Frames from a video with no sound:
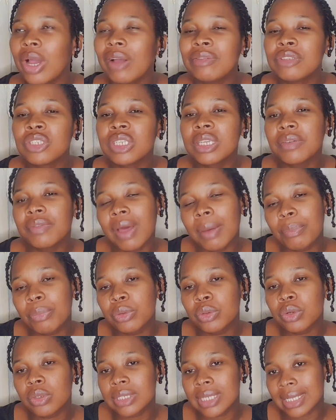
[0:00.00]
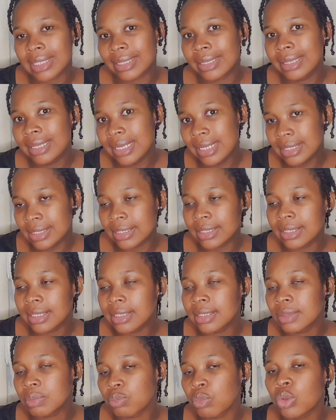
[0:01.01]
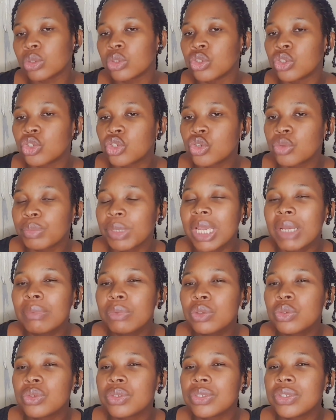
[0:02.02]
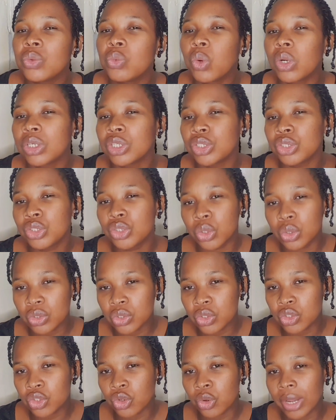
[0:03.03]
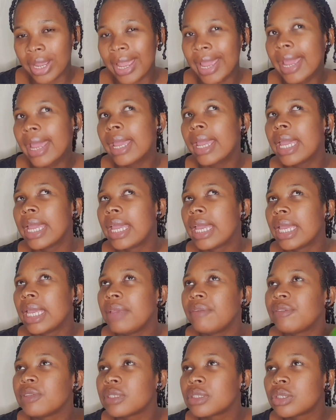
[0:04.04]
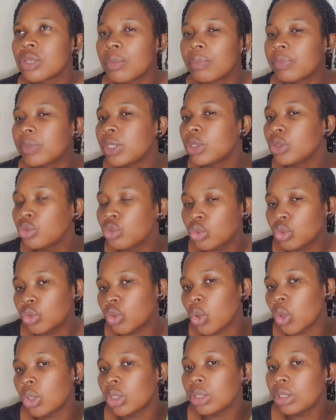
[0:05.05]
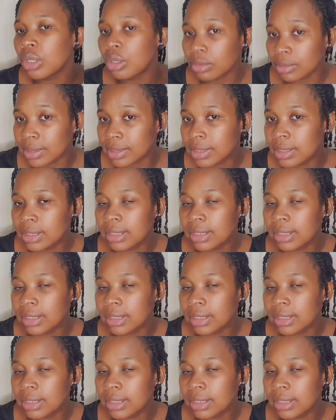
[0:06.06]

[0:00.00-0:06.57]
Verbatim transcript: have to give that product at least six months to be able to see what it does to your hair, if it's something good or not.